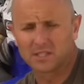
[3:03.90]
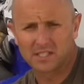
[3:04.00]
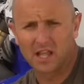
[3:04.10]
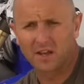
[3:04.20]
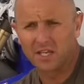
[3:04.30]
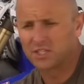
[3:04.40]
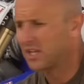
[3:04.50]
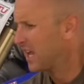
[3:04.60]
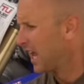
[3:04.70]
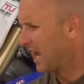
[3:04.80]
and
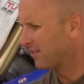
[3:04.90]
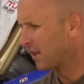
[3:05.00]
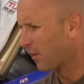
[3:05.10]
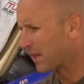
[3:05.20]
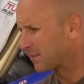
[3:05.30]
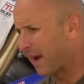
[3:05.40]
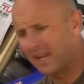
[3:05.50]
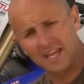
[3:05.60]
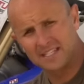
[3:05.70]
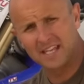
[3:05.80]
sluggish. Even though this
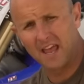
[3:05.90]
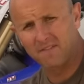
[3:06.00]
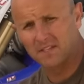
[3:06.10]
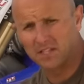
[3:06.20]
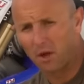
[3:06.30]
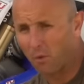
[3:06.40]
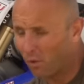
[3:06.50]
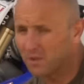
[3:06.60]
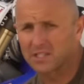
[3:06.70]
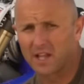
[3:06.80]
bike isn't heavy, slow,
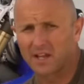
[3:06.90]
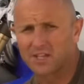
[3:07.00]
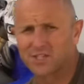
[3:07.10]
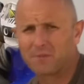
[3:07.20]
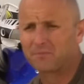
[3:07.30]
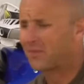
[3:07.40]
or sluggish,